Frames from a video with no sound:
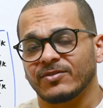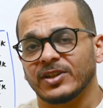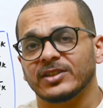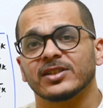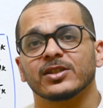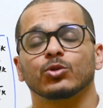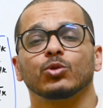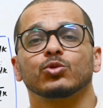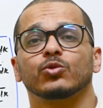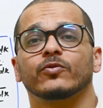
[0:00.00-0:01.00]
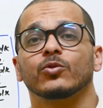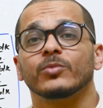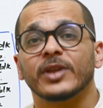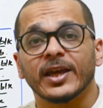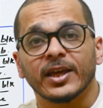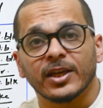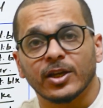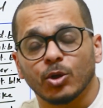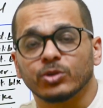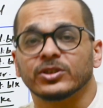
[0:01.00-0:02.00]
a valid result also from the
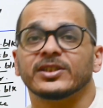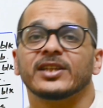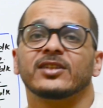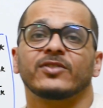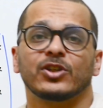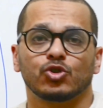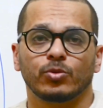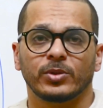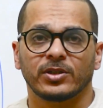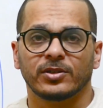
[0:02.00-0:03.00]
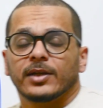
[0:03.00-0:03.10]
alternative instrument.